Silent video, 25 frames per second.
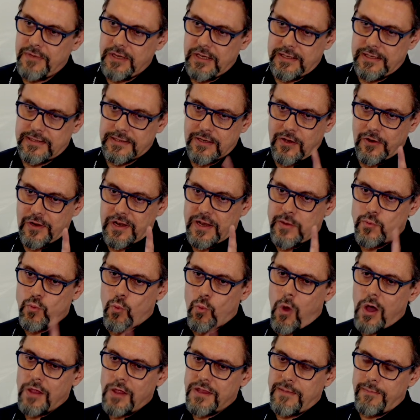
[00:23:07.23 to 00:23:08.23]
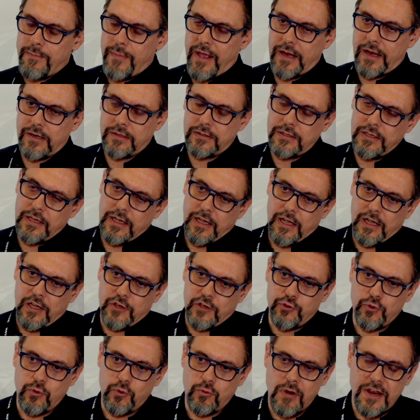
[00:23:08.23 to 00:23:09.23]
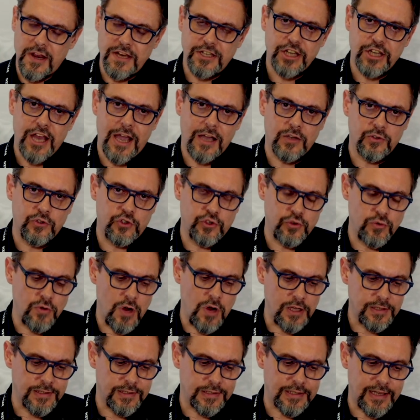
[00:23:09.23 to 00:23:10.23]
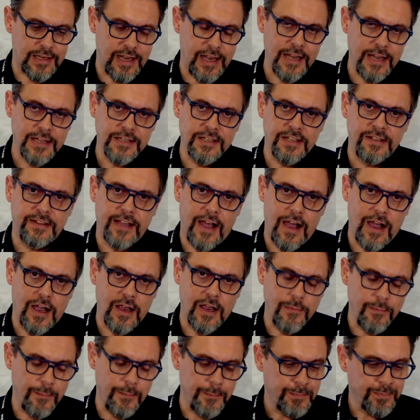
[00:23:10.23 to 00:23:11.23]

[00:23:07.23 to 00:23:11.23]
It's only one email to reach out to us anytime,